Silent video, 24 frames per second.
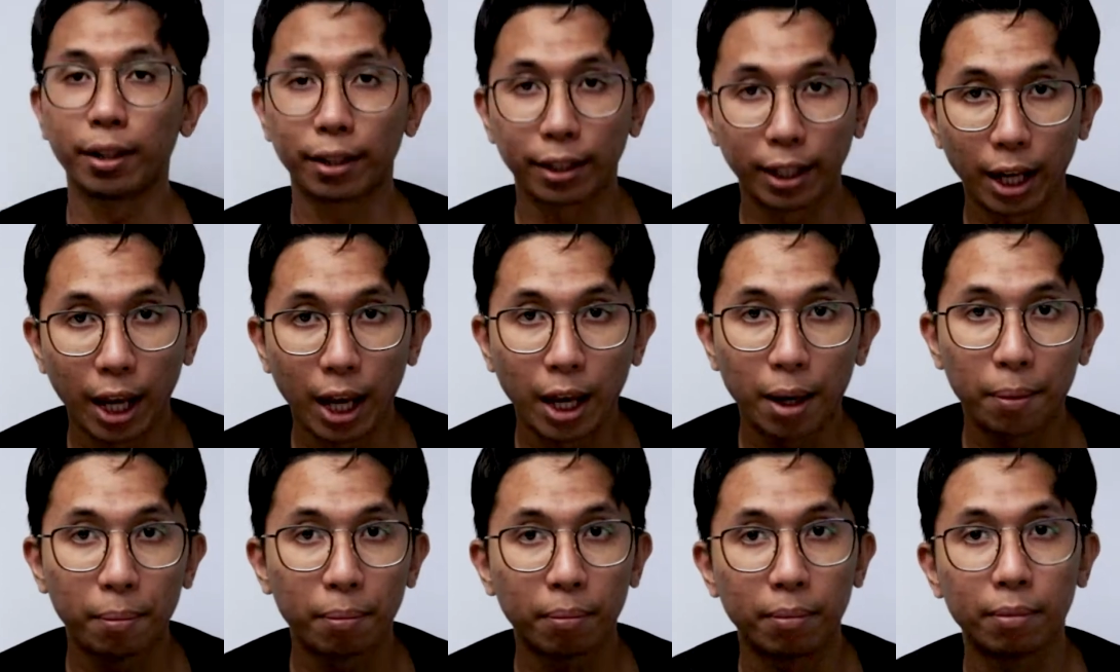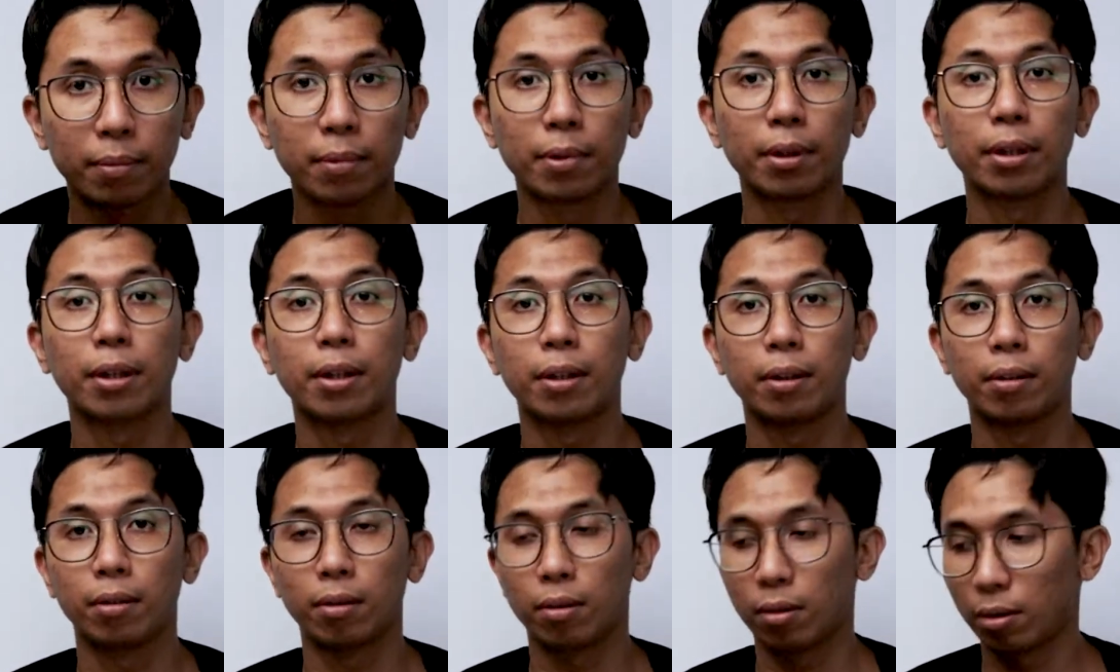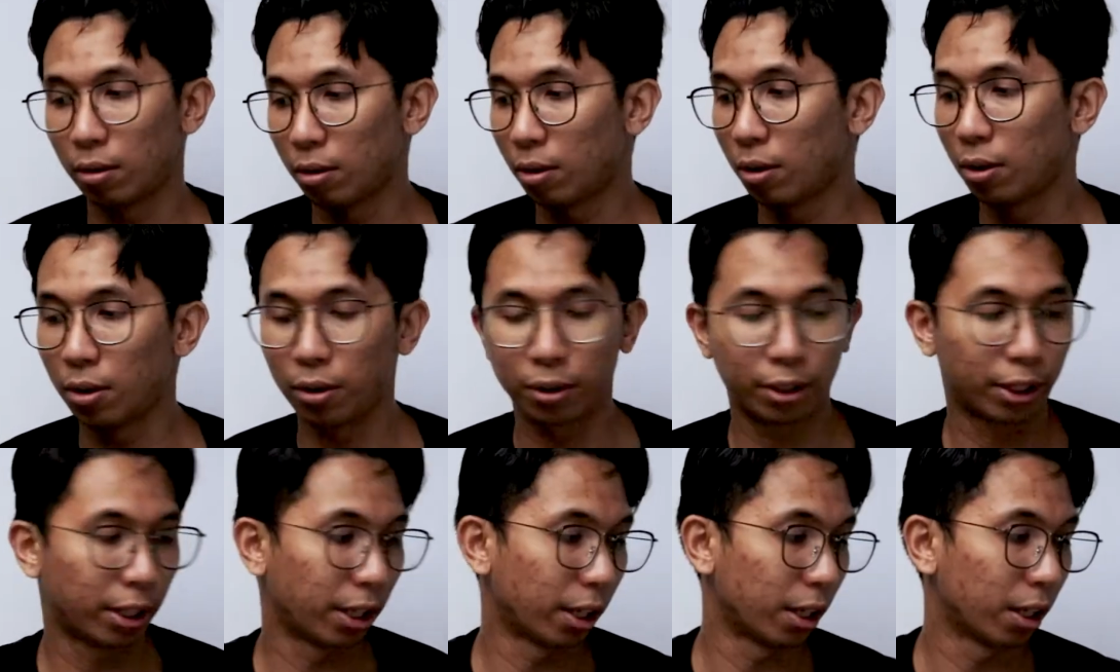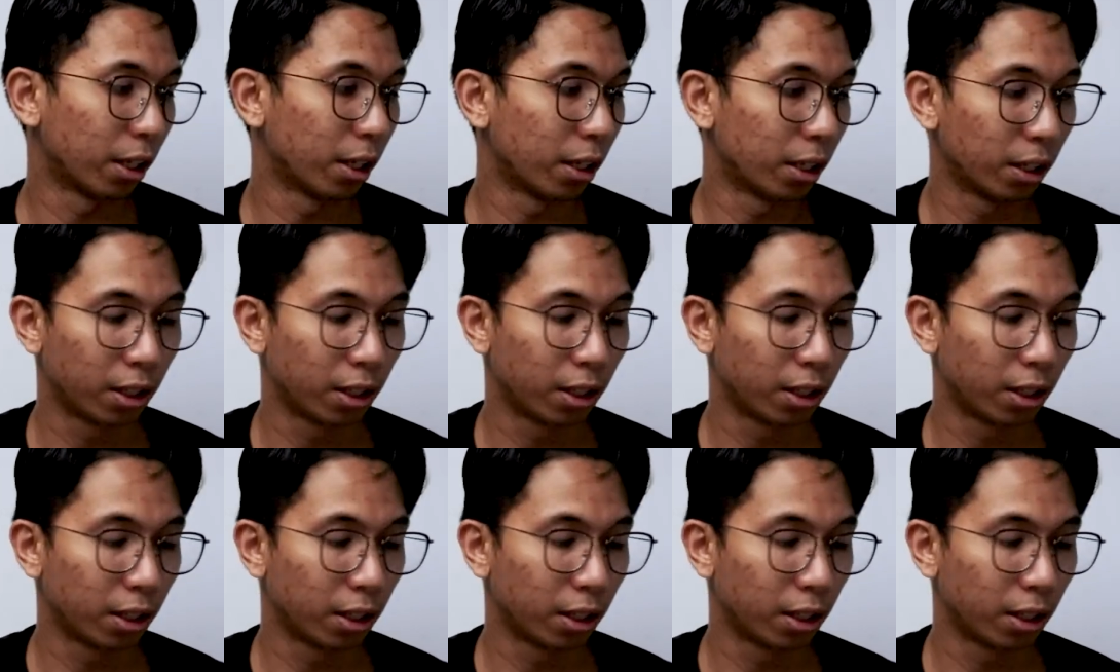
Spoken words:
Damn. Okay.